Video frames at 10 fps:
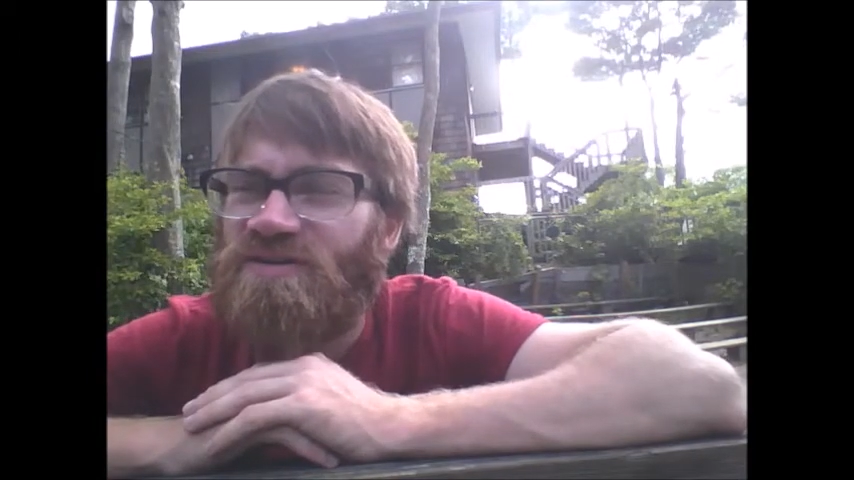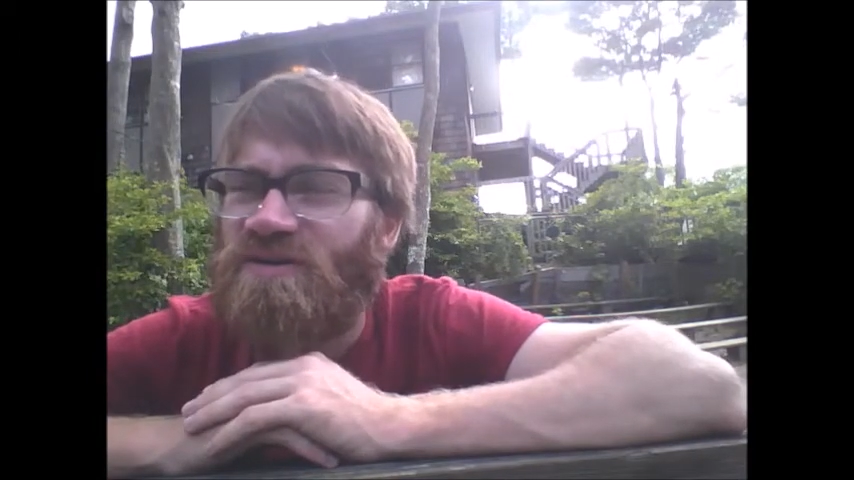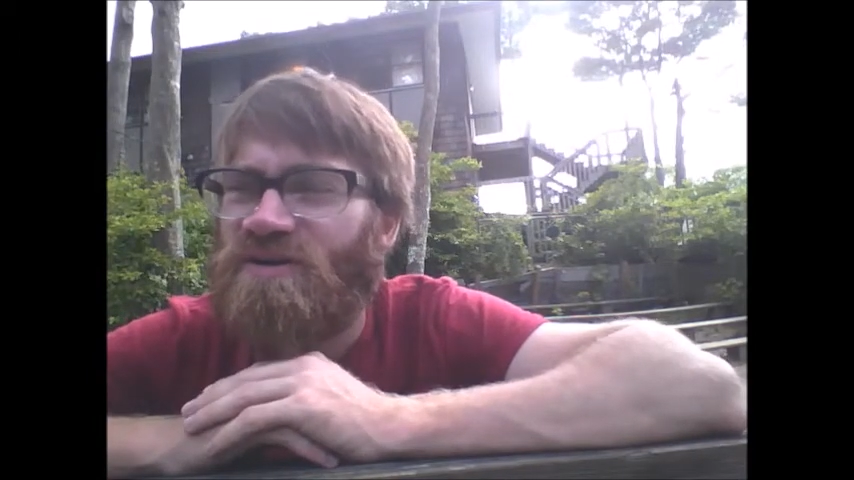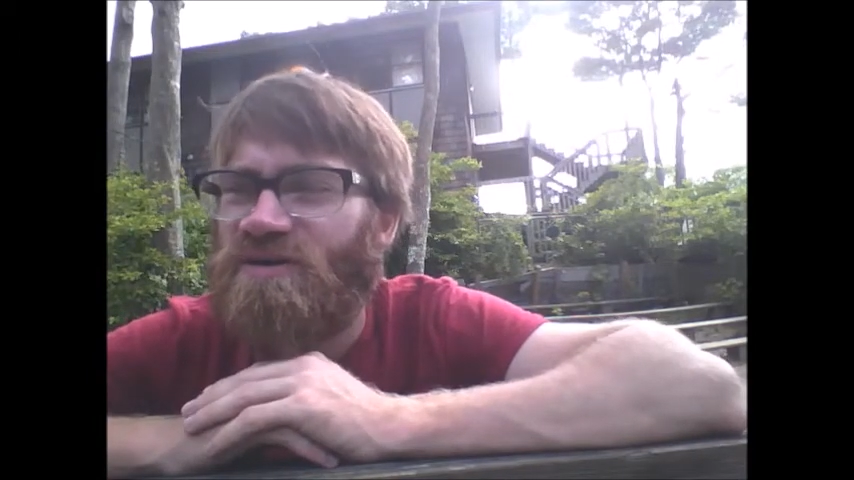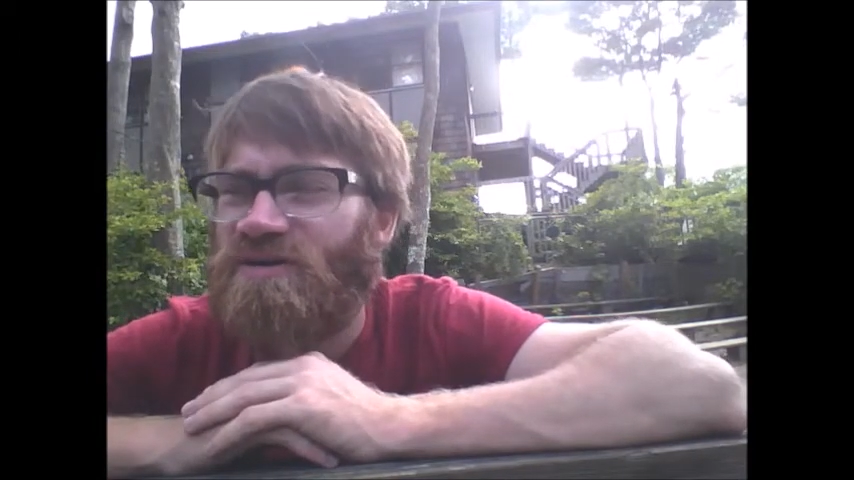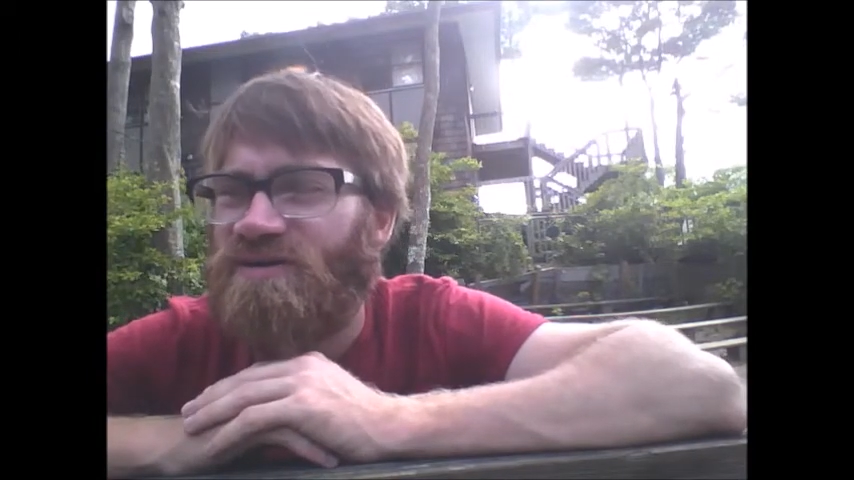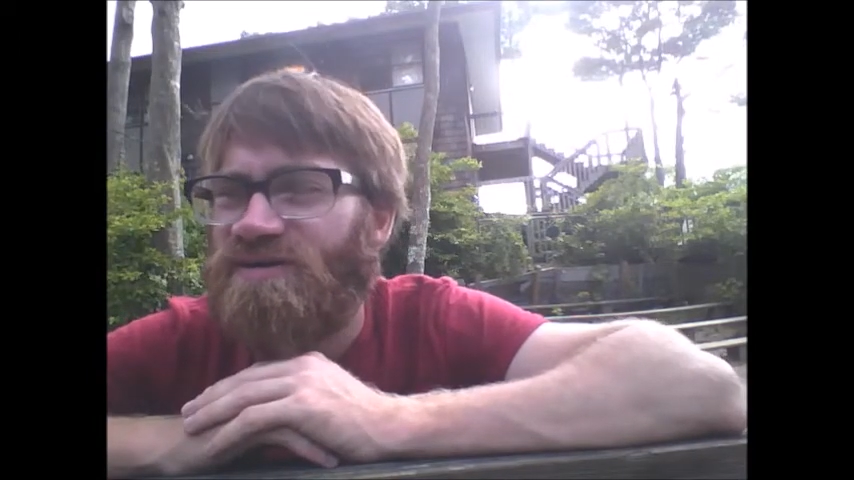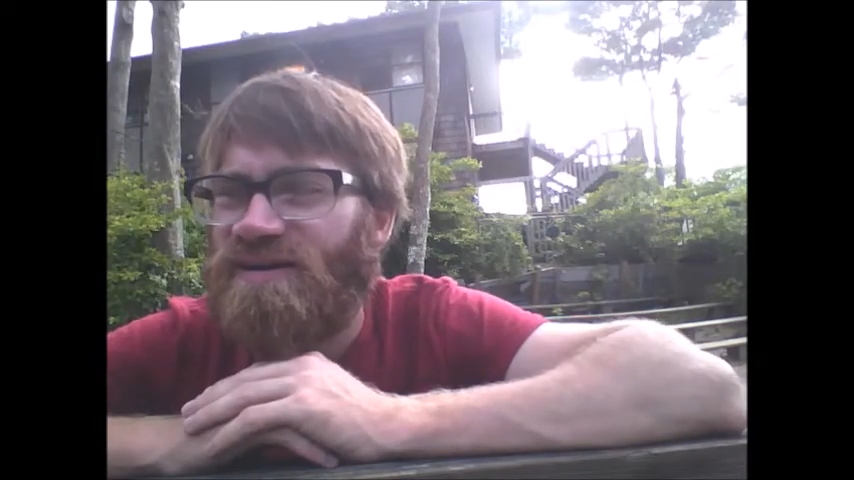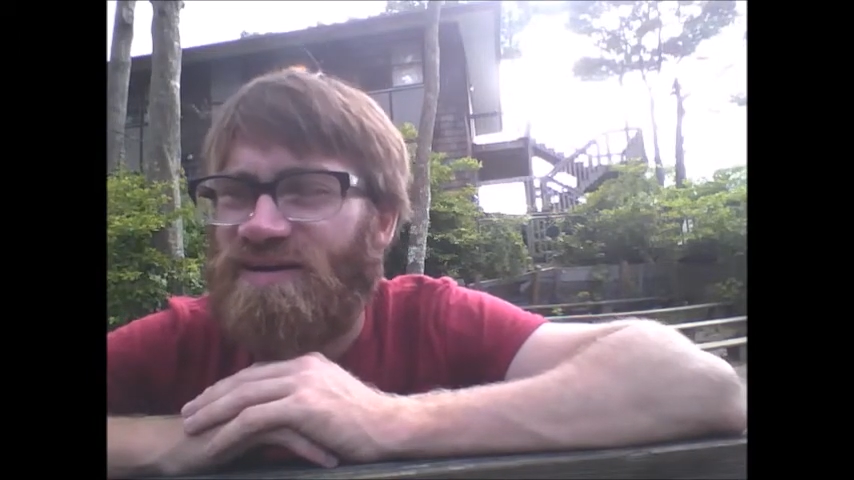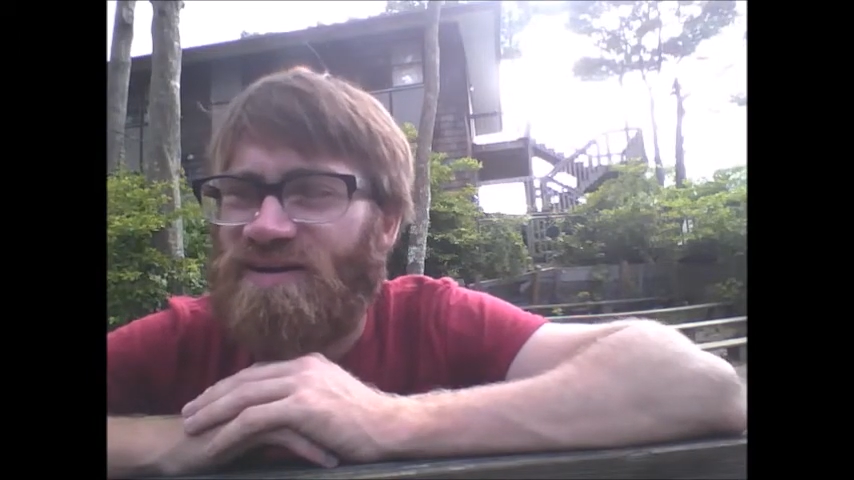Are
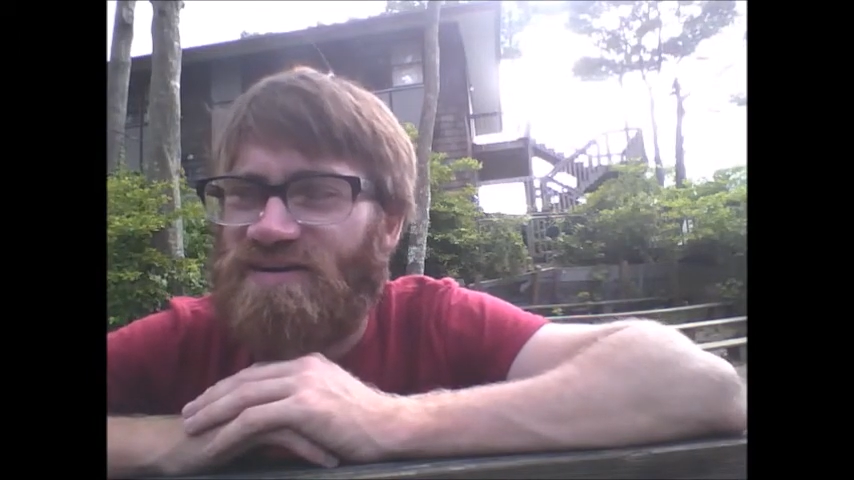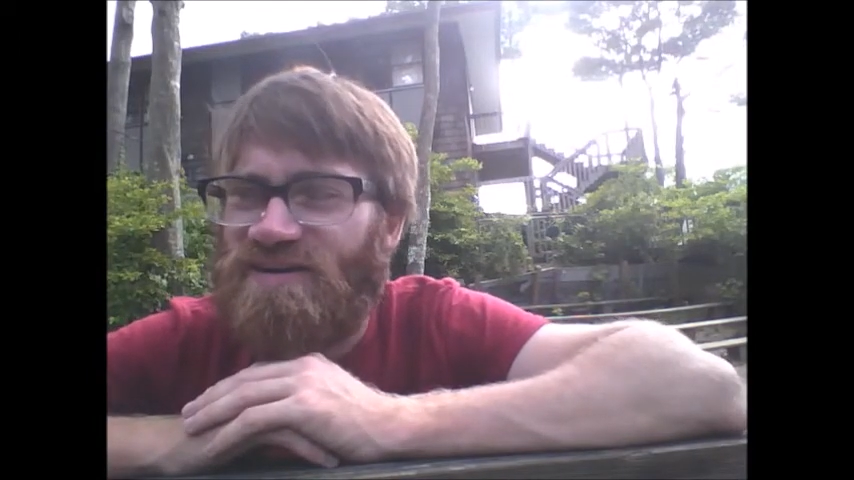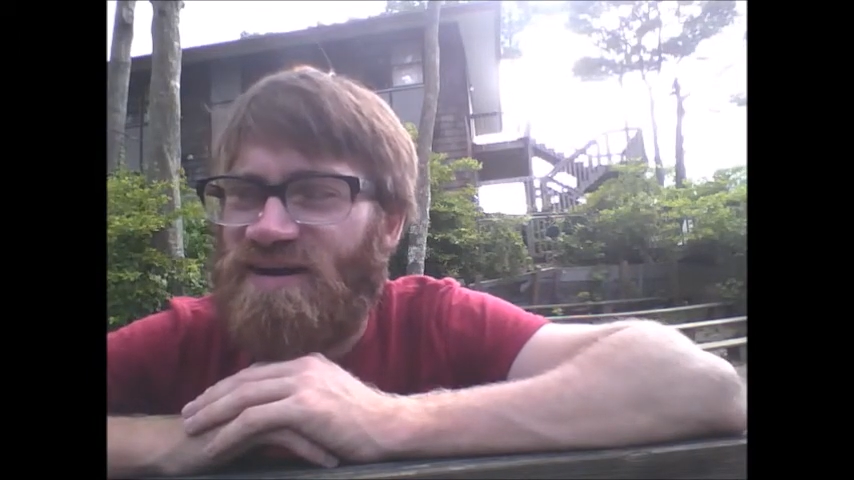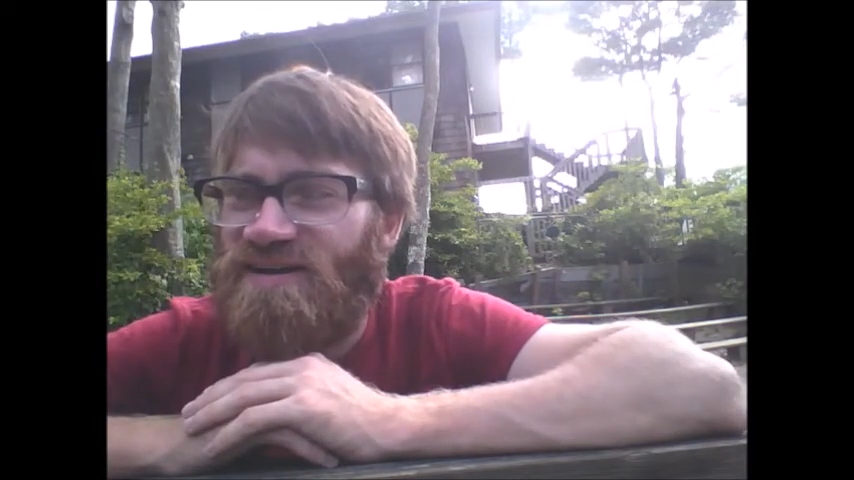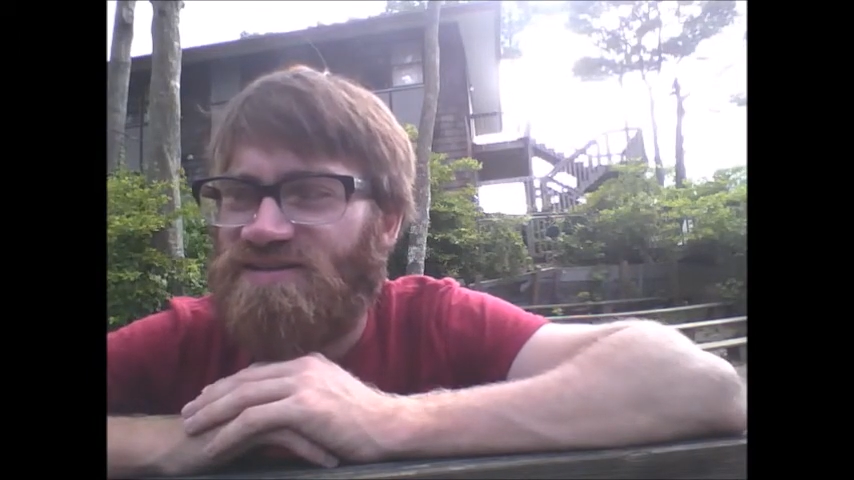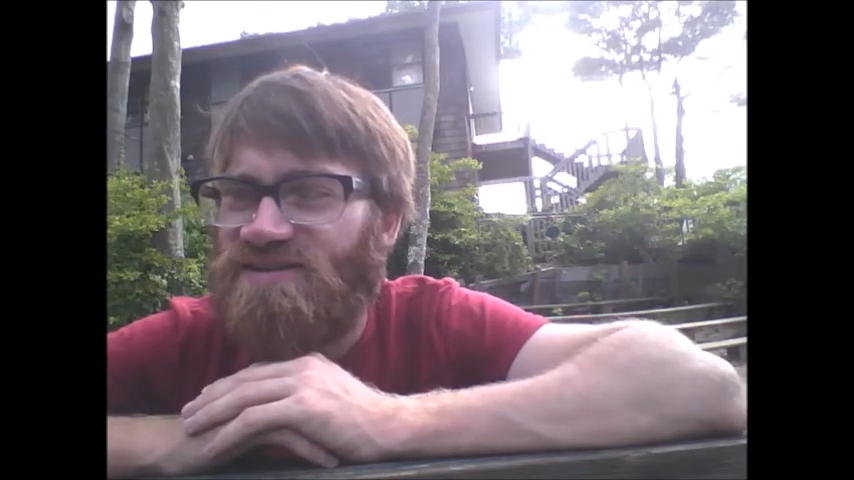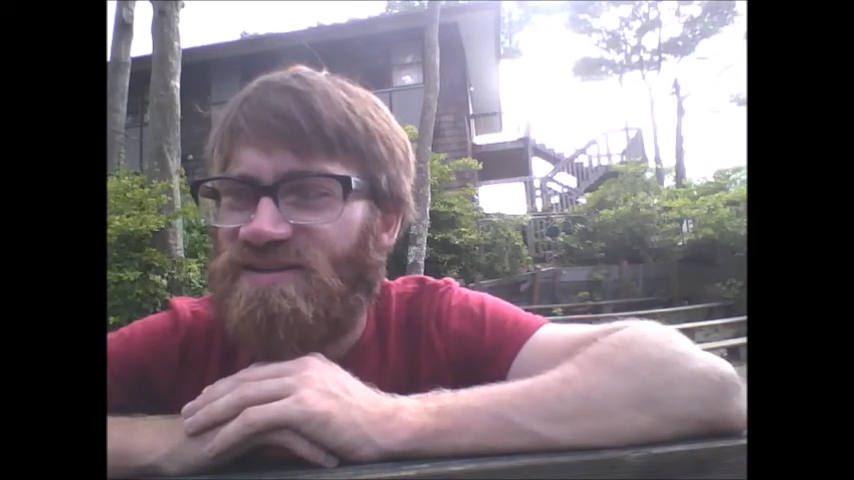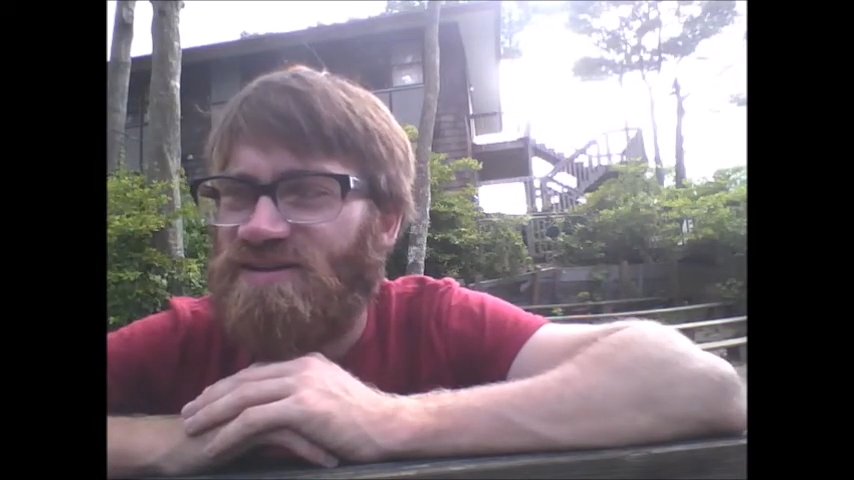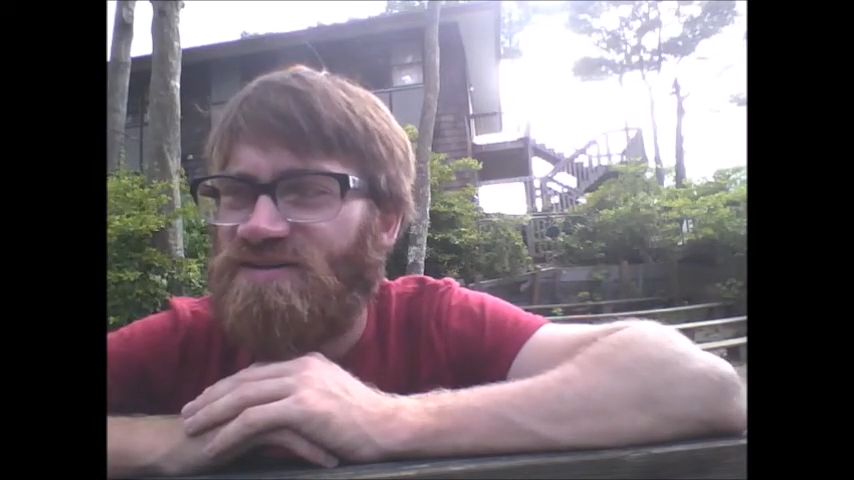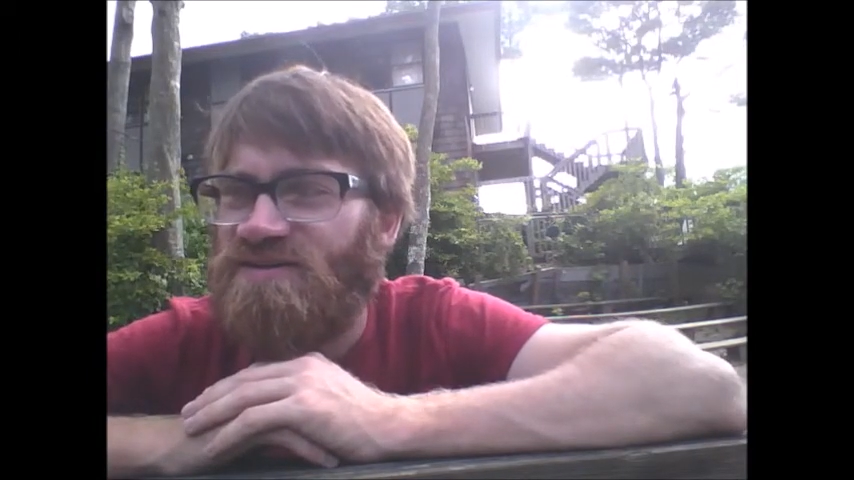not? Are you not interested in
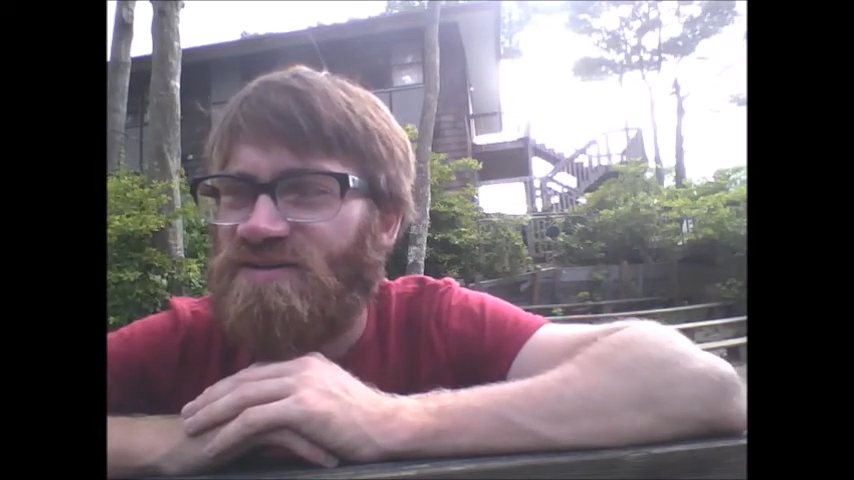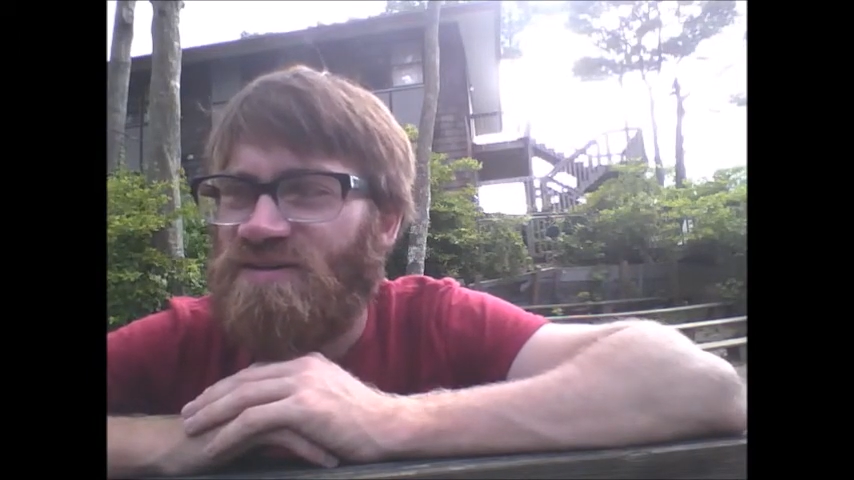it?